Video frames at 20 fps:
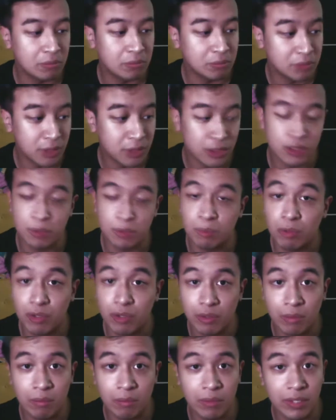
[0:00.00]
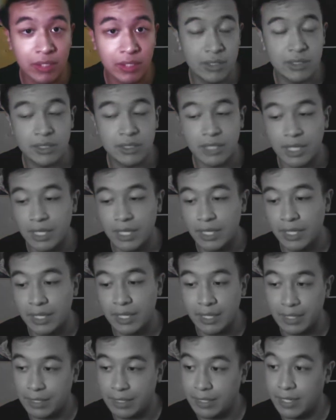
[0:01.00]
just support the merch.
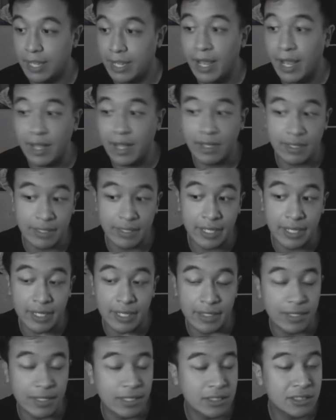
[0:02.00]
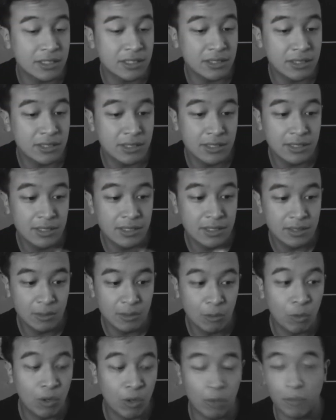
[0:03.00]
And yeah, again, that's
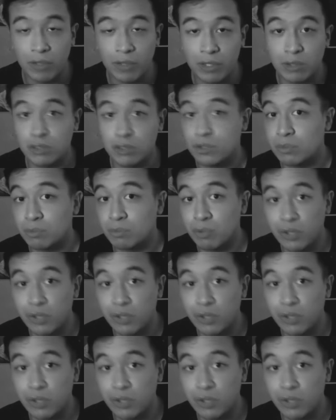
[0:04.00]
one way to support